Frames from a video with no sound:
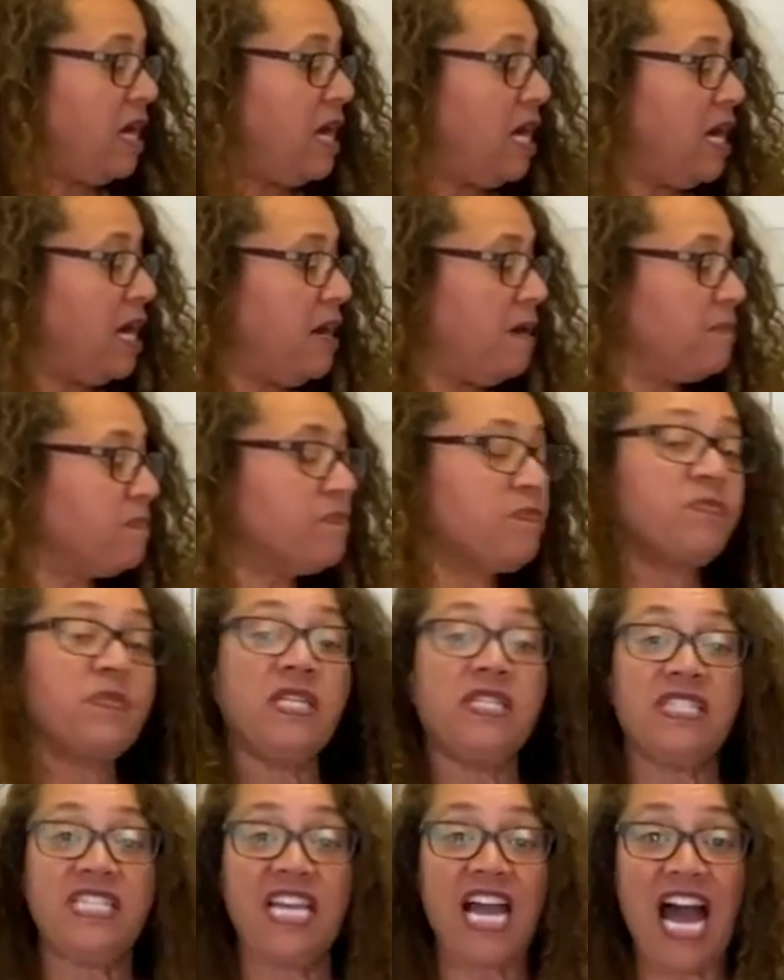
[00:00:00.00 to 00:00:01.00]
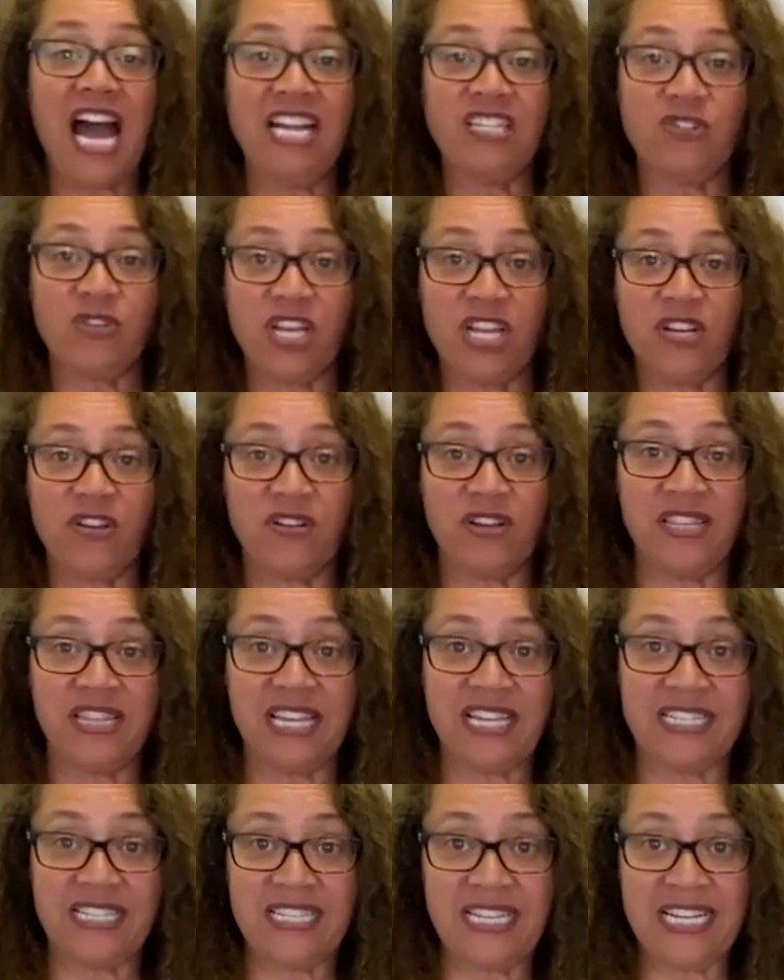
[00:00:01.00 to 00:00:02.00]
dehydrator, and
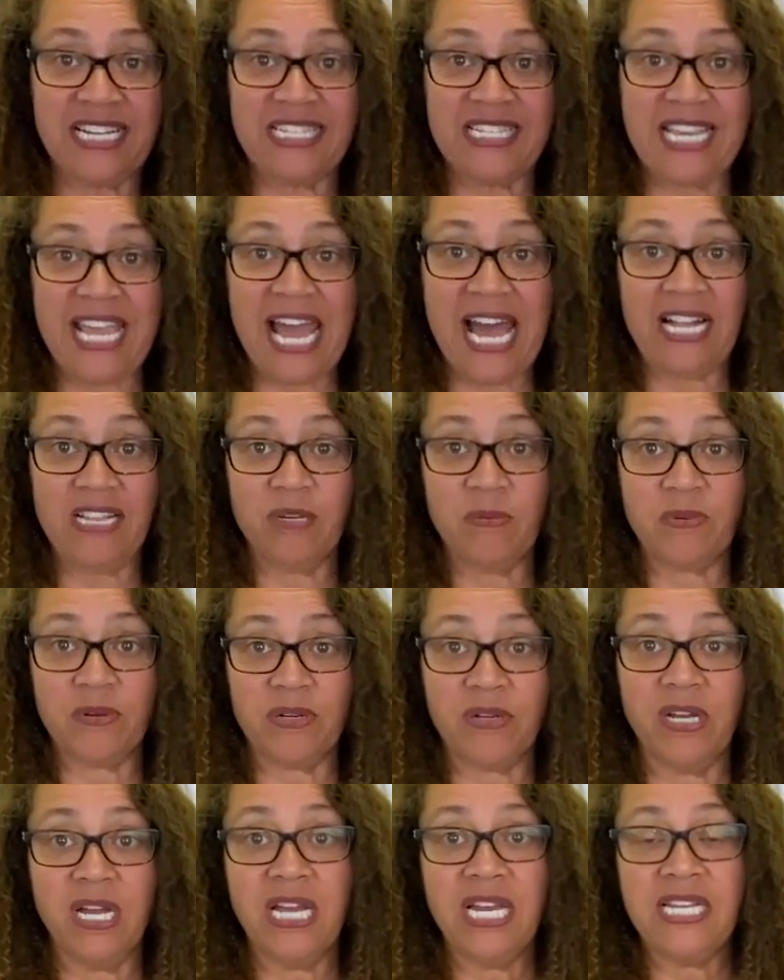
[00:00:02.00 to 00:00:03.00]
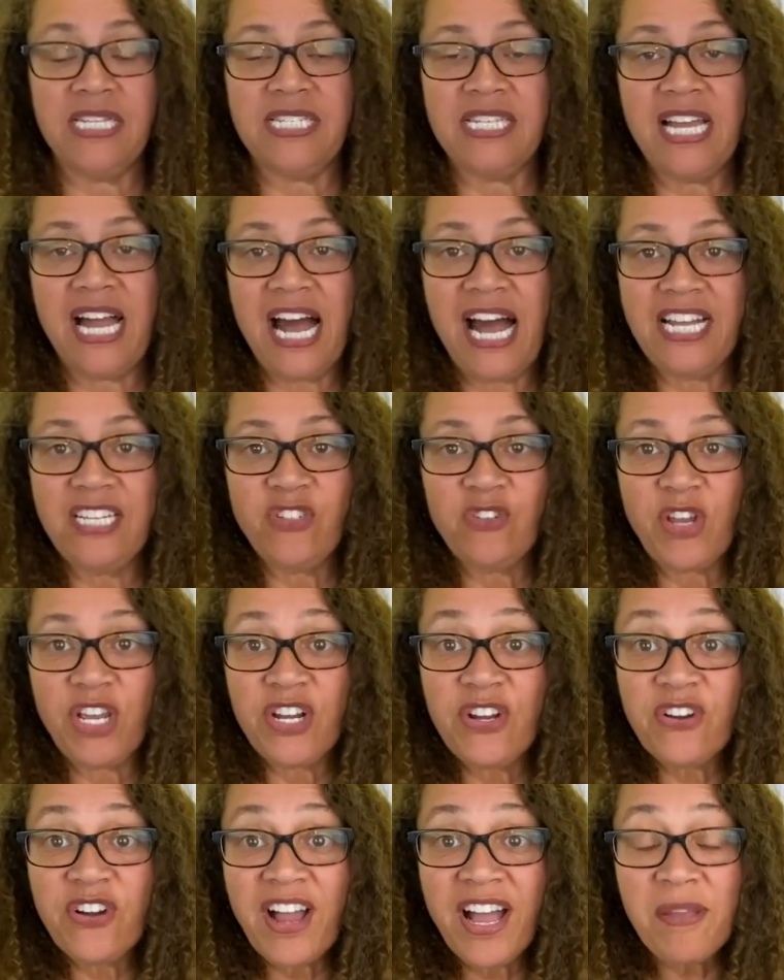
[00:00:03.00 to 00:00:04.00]
that's an Excalibur
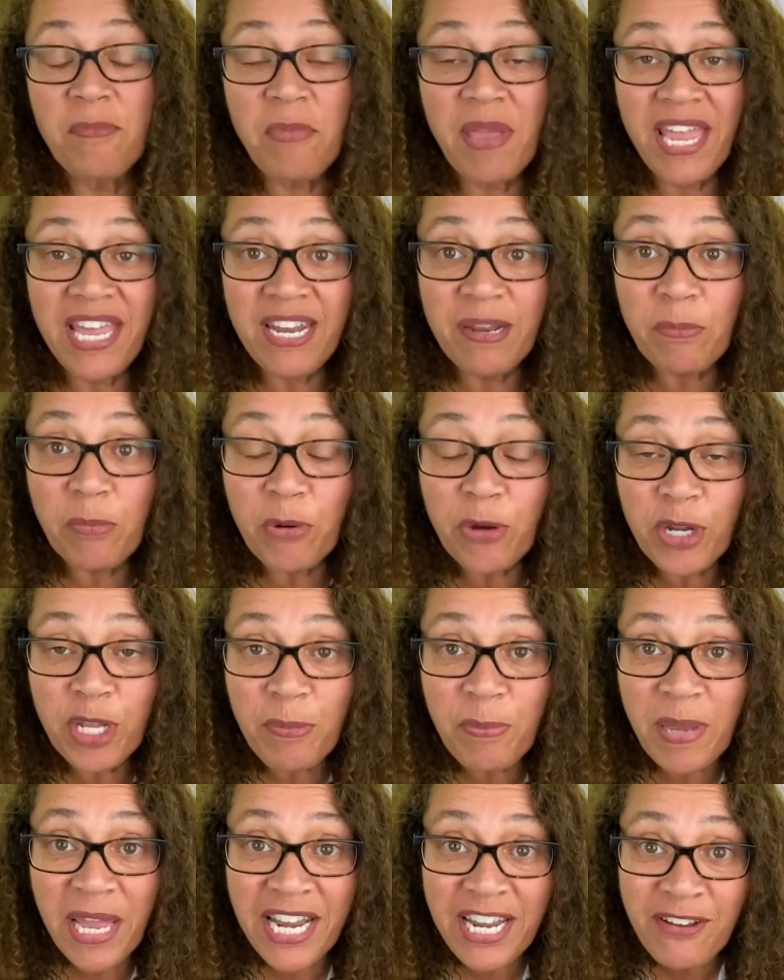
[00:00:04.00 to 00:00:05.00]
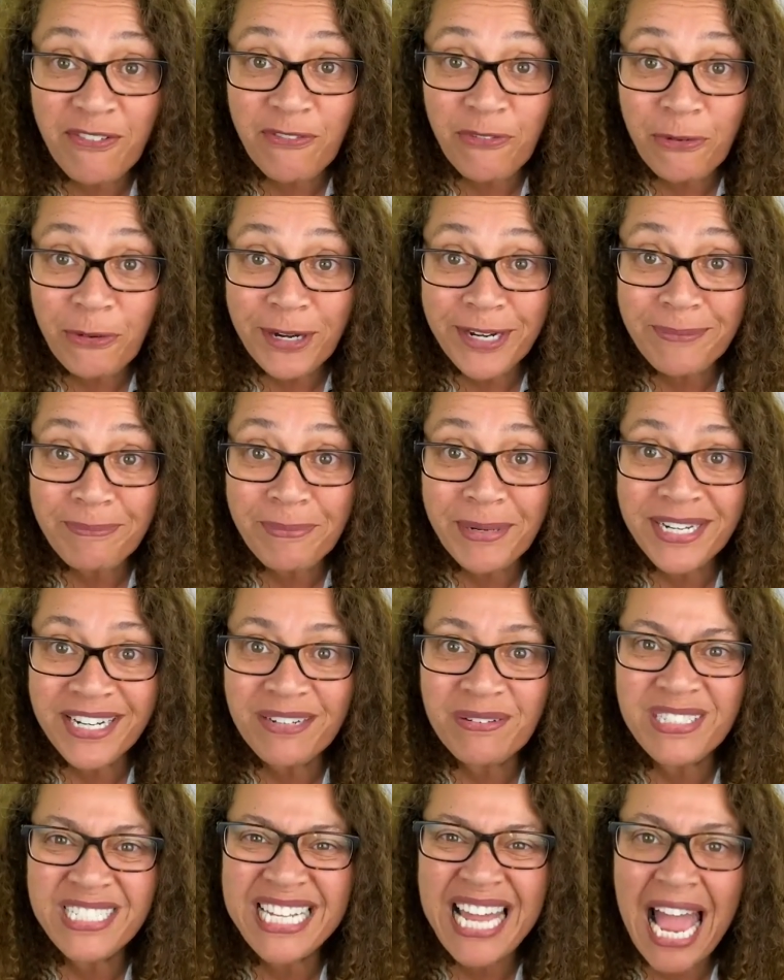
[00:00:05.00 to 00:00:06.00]
dehydrator. I paid a pretty penny for it, but
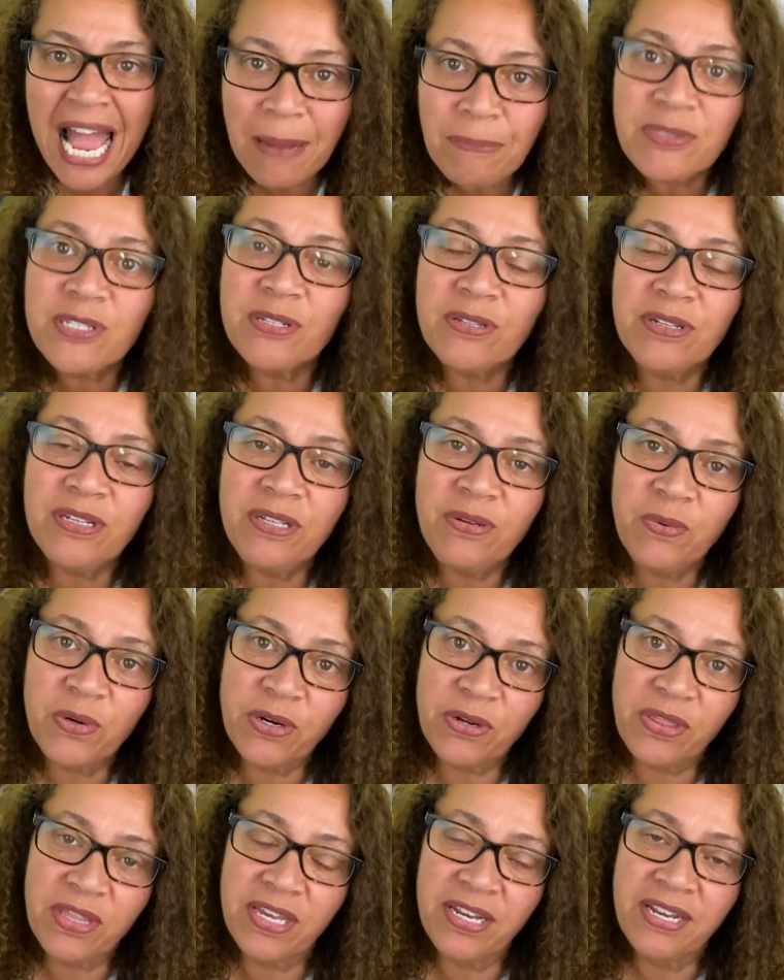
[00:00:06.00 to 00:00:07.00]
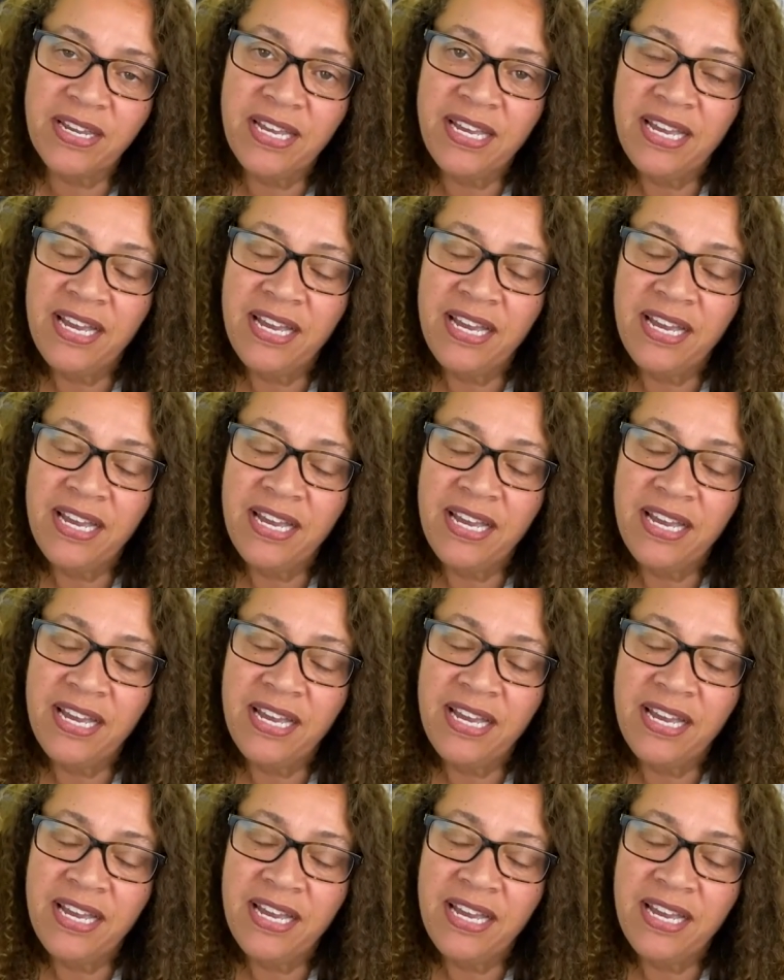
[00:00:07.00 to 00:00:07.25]
it was absolutely worth it.